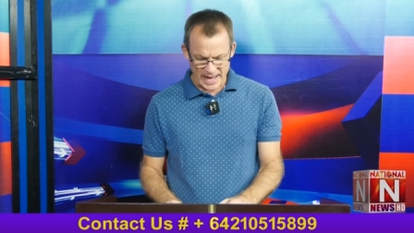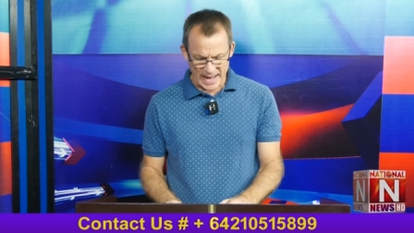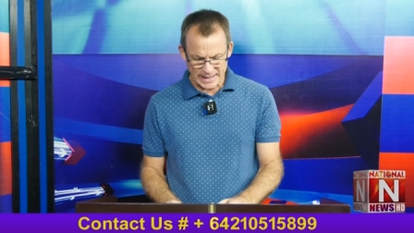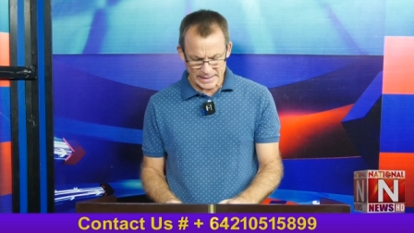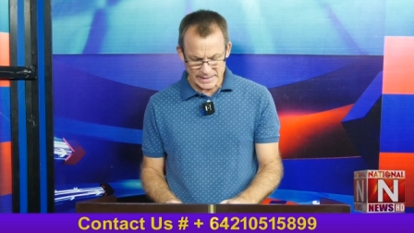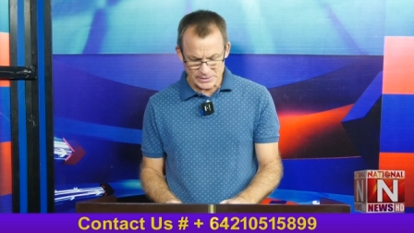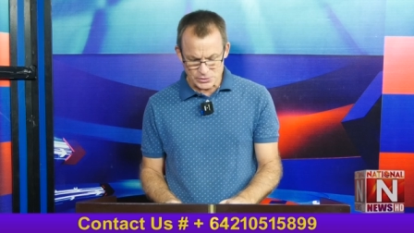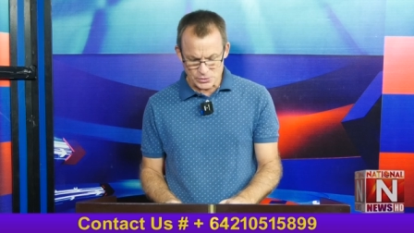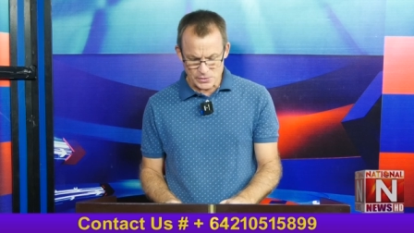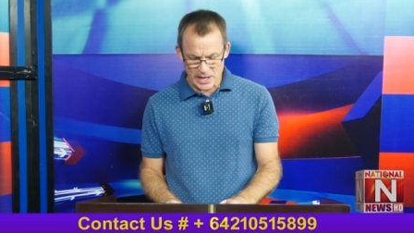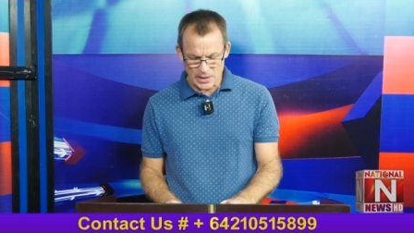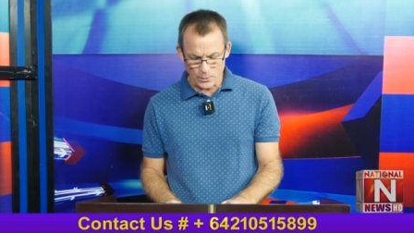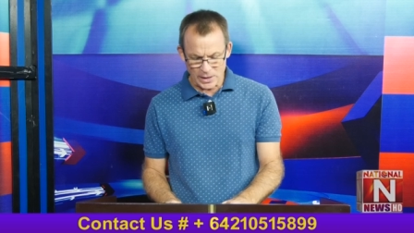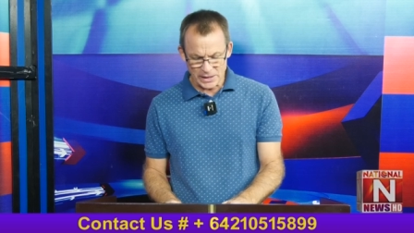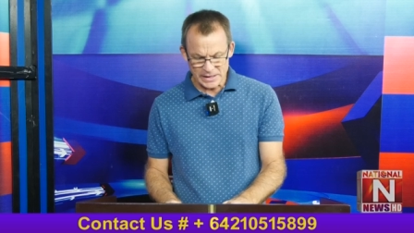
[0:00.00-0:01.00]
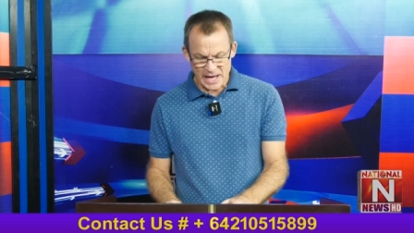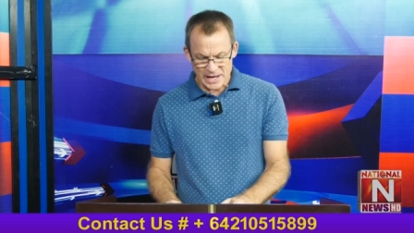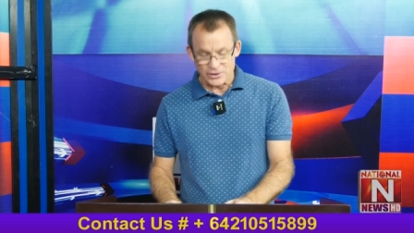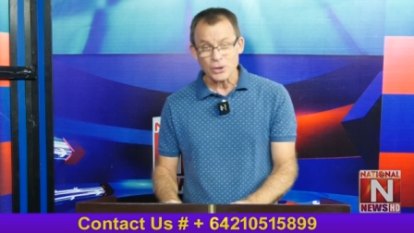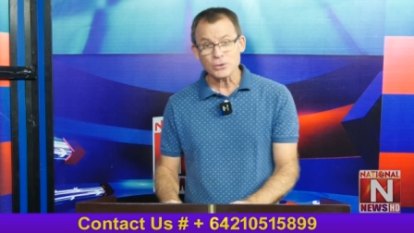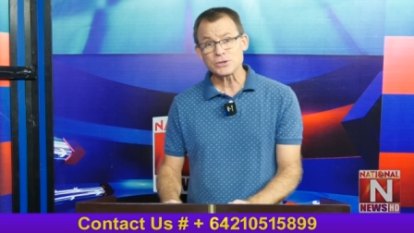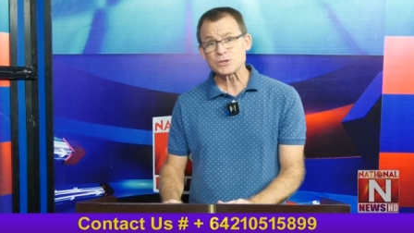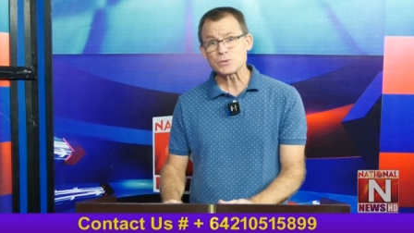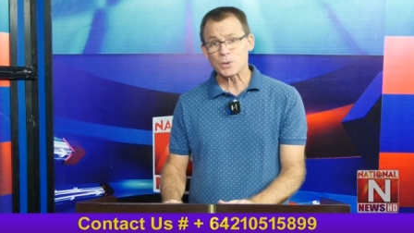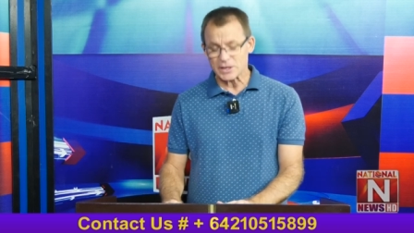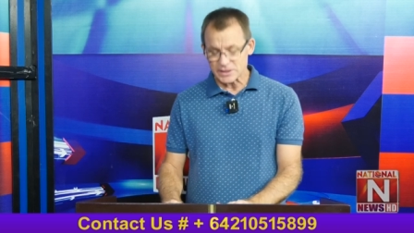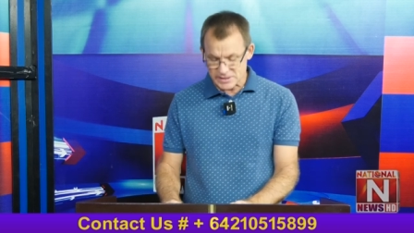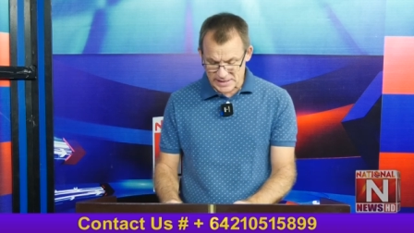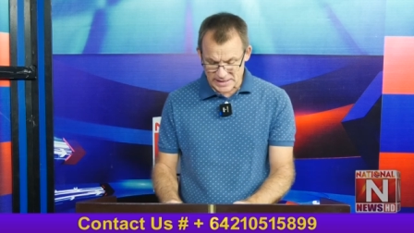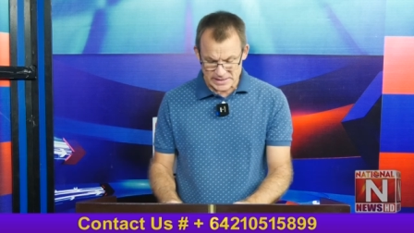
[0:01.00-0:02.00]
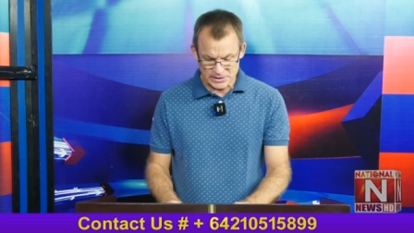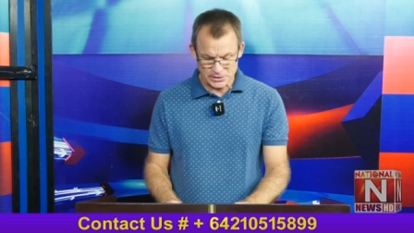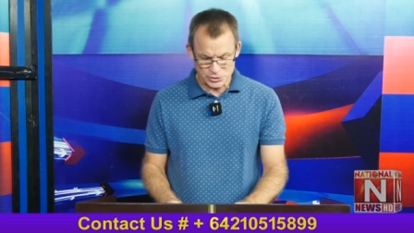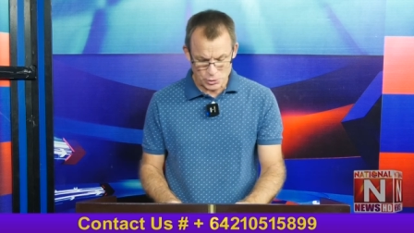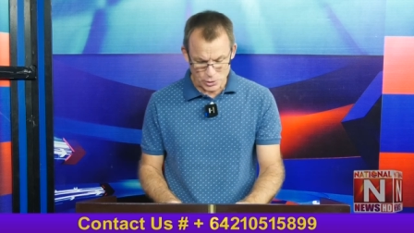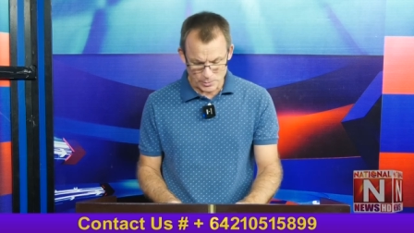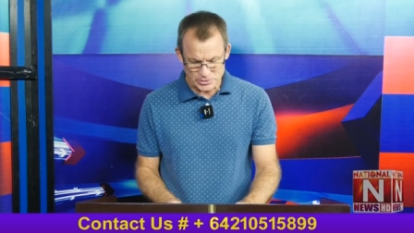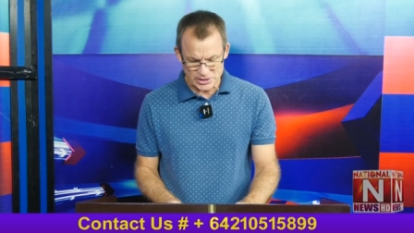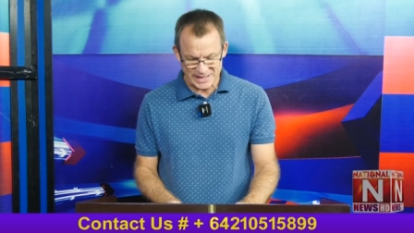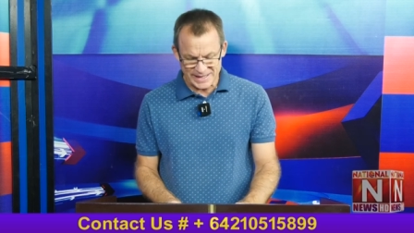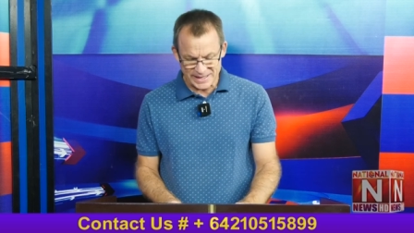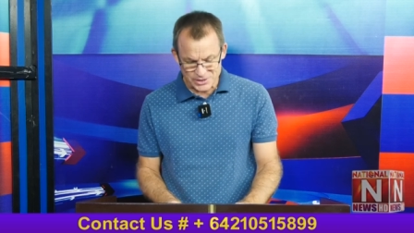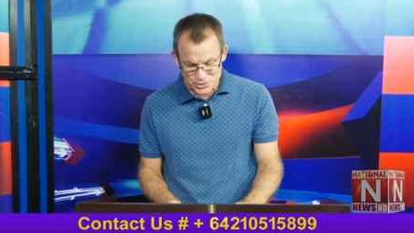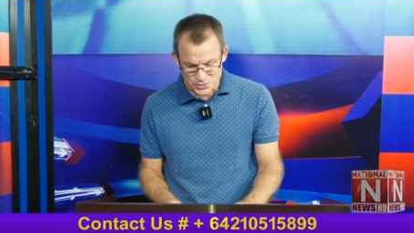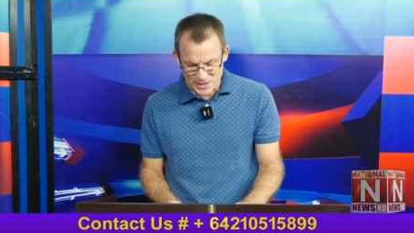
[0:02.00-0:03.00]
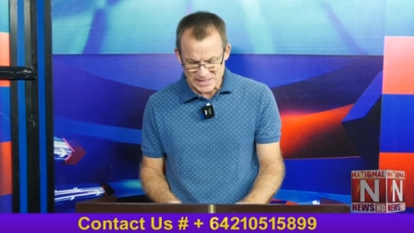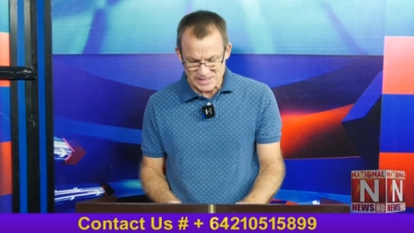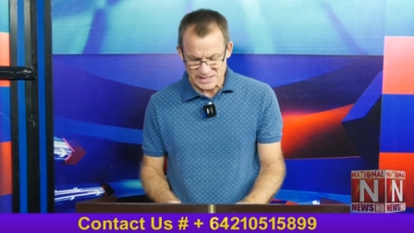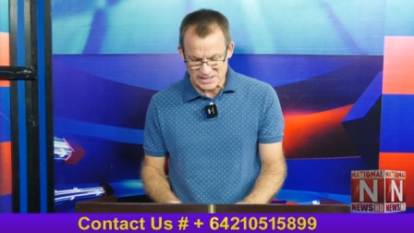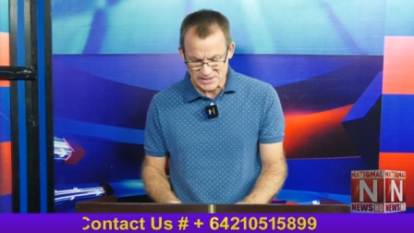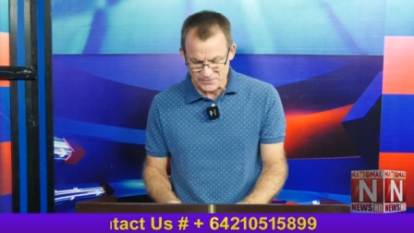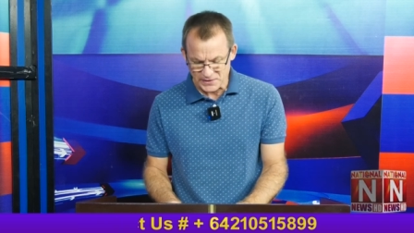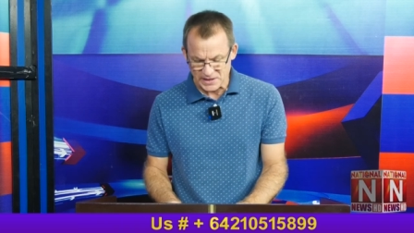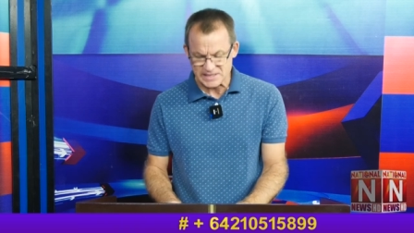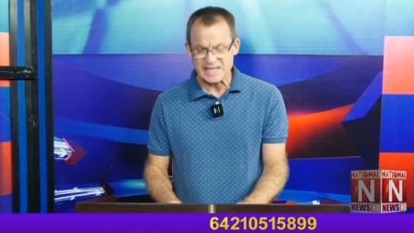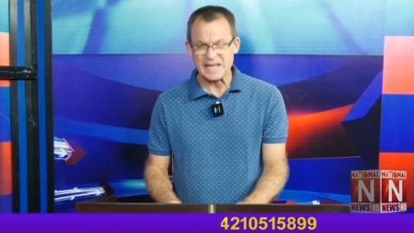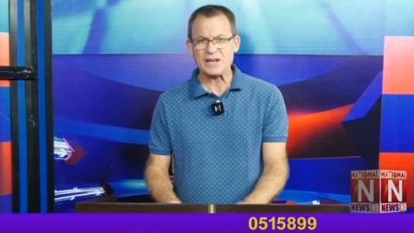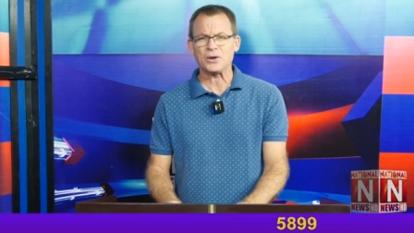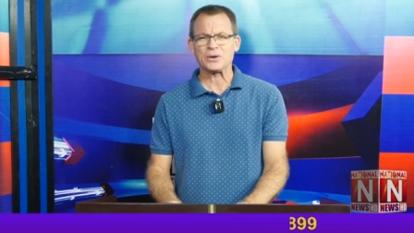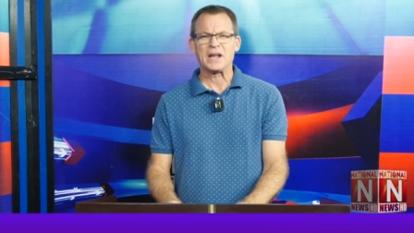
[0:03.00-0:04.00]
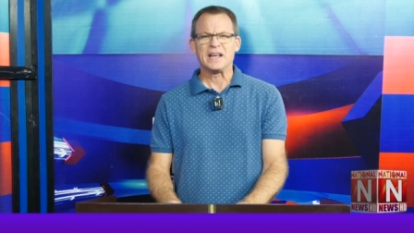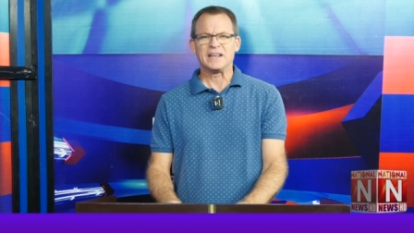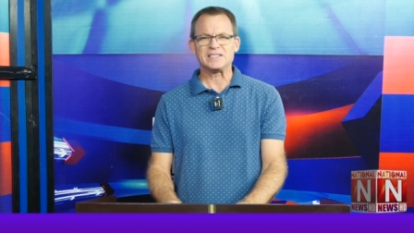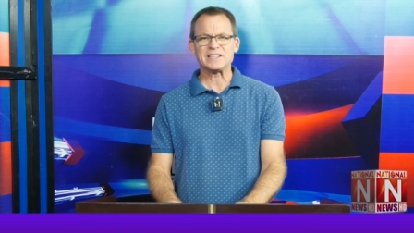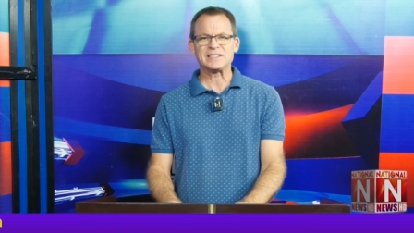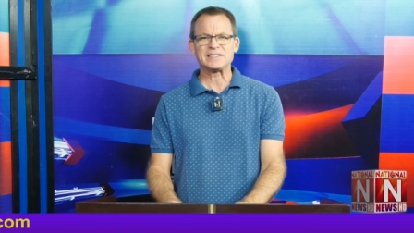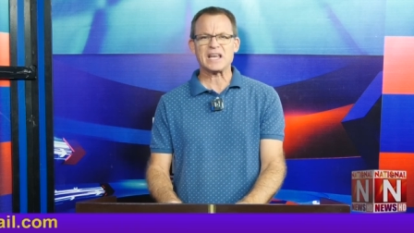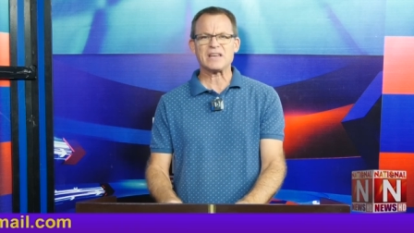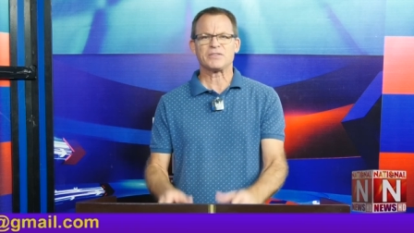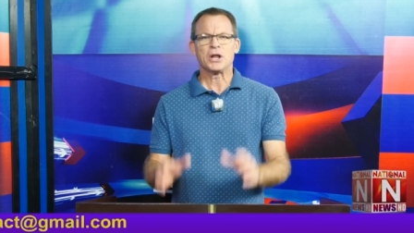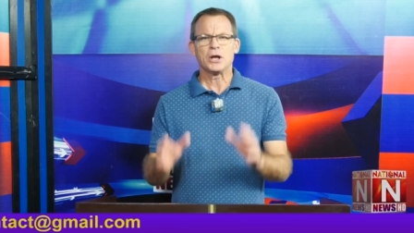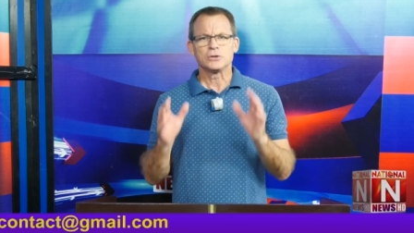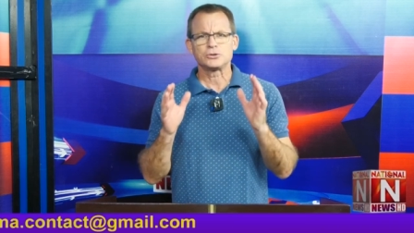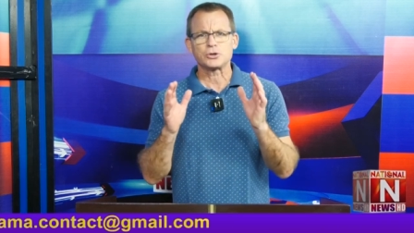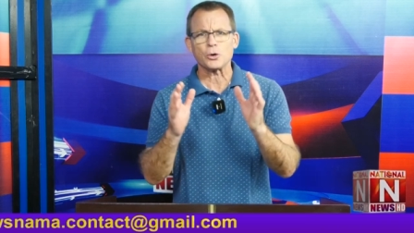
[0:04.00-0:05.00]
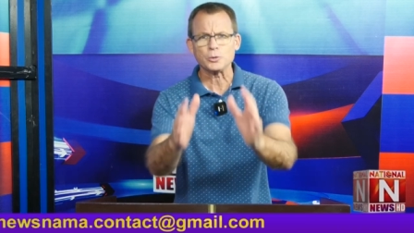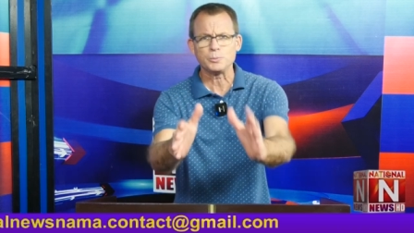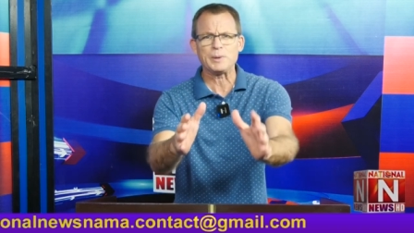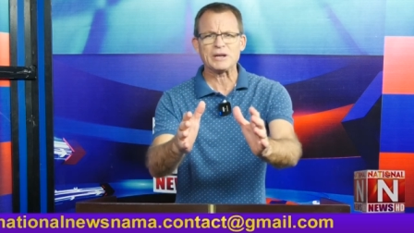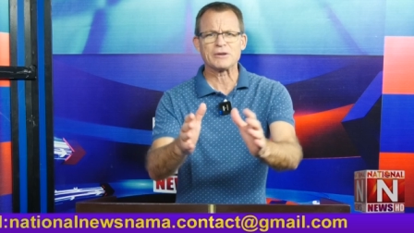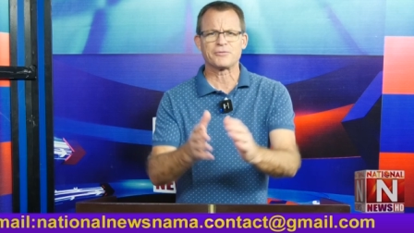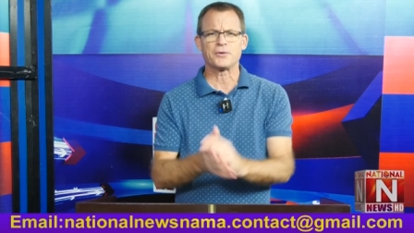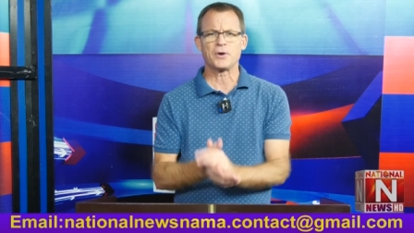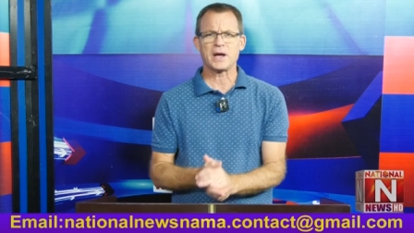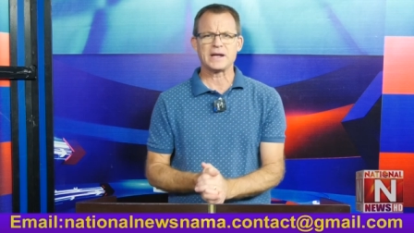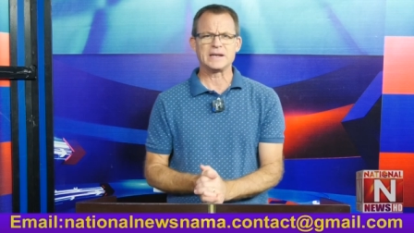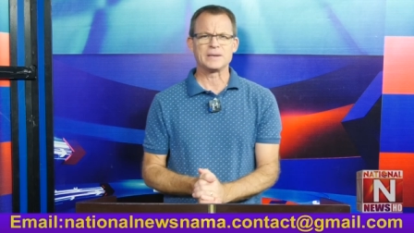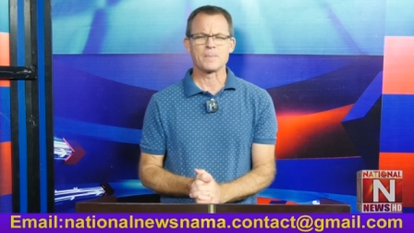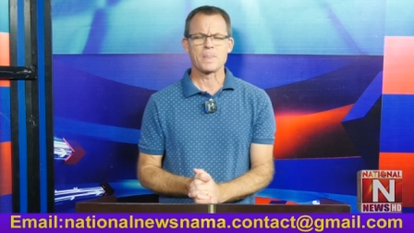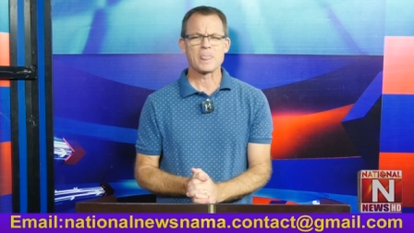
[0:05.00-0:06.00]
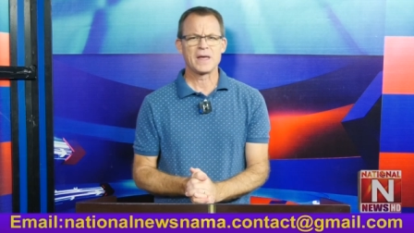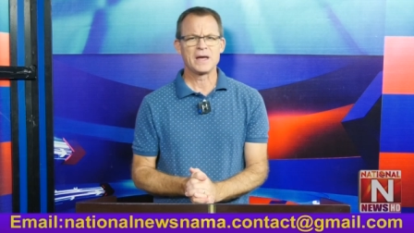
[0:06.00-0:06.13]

How did he do that? Well, notice what it says in the scripture. He addressed his fears head on. He said, David, don't be afraid.